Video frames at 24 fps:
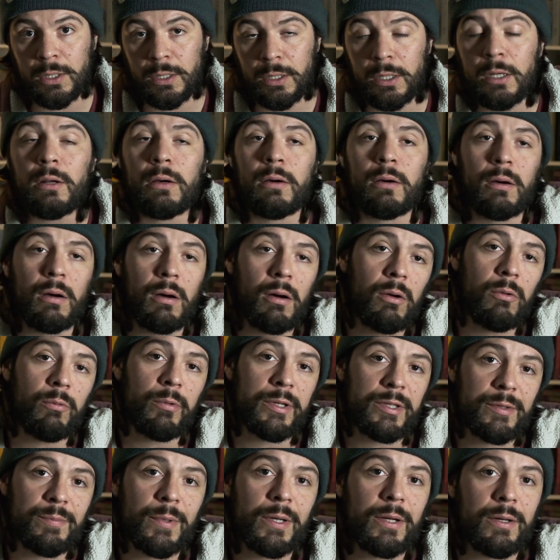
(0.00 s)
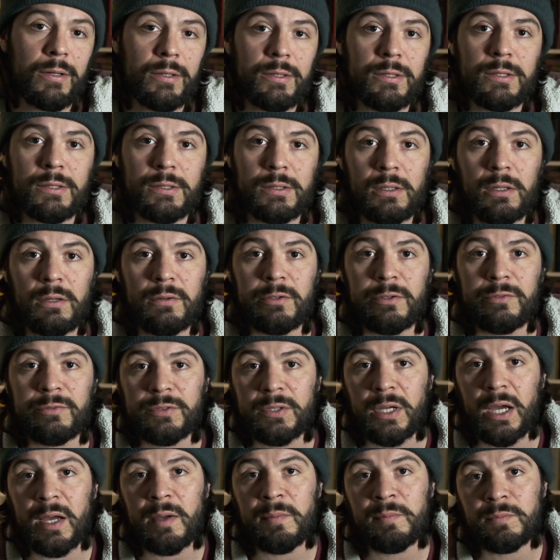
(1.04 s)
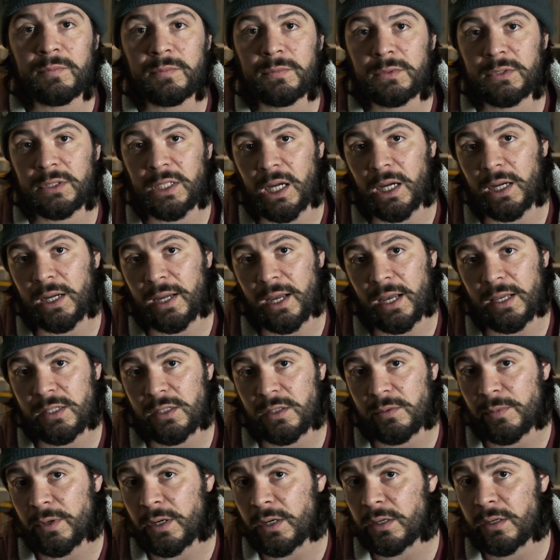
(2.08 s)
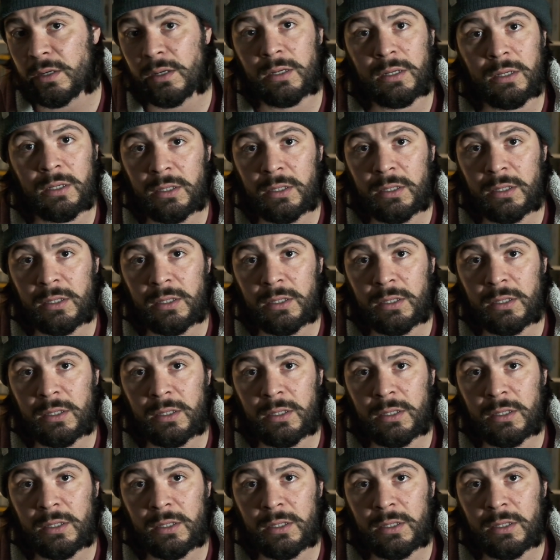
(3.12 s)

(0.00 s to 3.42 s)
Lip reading: you know, always, because a lot of time top customer